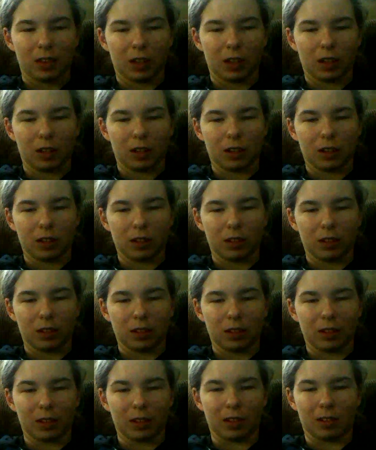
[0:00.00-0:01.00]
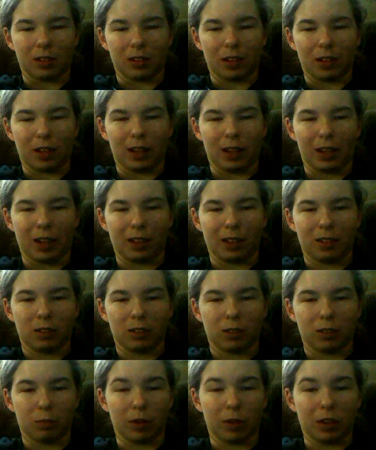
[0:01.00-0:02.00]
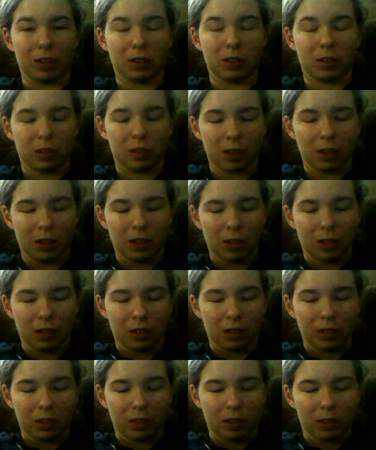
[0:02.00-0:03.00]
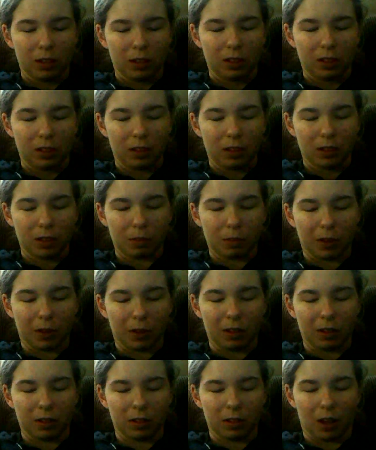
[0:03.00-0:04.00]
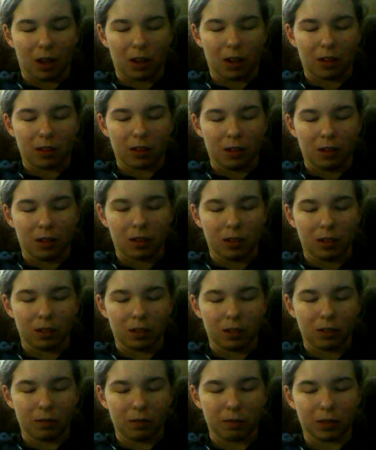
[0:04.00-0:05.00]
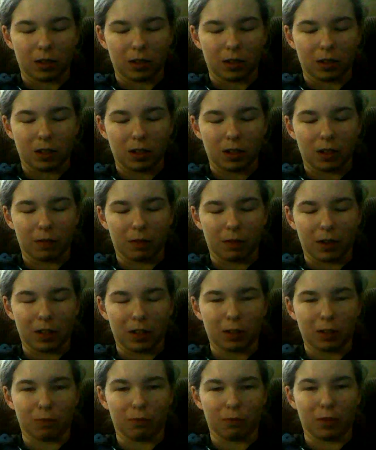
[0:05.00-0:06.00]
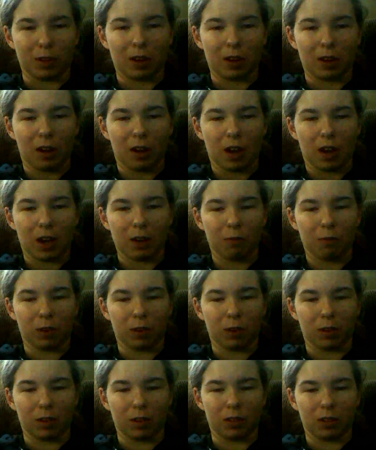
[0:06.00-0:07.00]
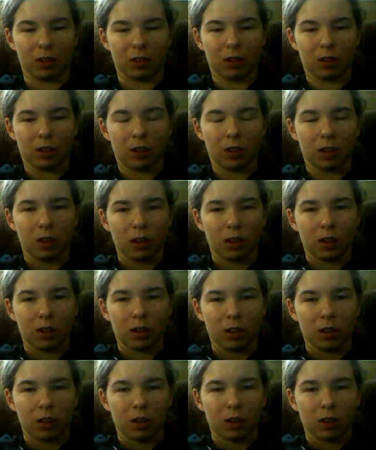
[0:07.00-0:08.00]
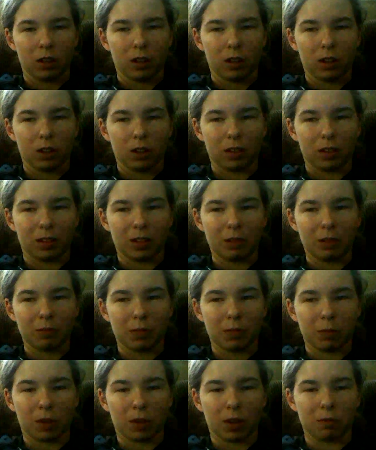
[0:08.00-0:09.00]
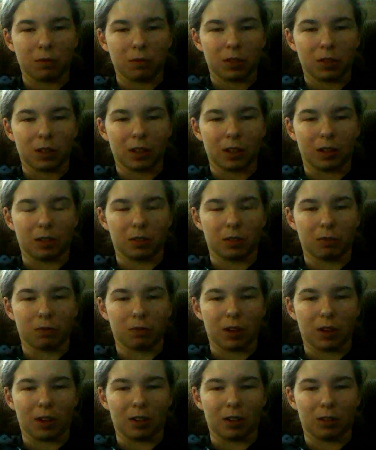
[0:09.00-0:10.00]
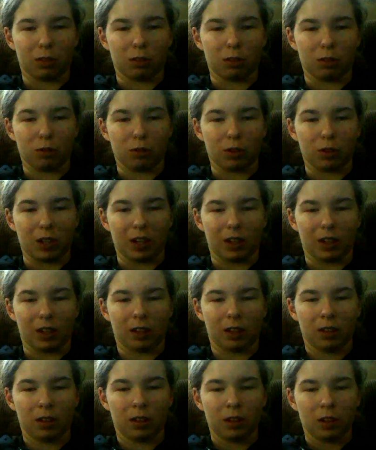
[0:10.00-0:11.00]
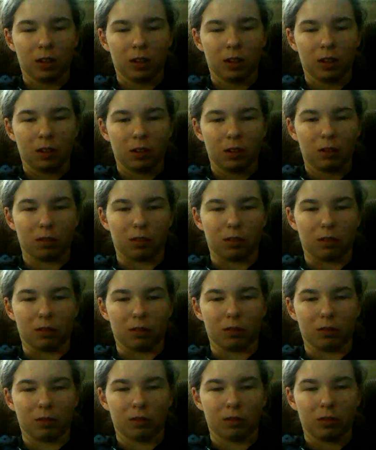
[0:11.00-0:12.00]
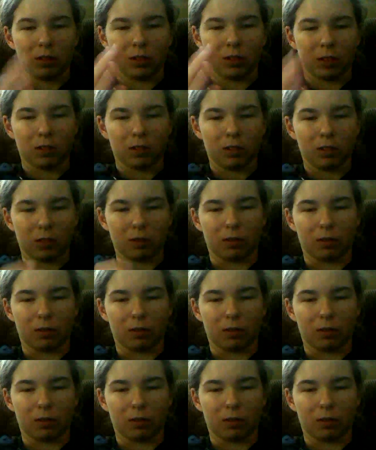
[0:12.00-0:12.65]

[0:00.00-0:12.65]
and I get depressed about that but anyways when I was think my mom says round three or three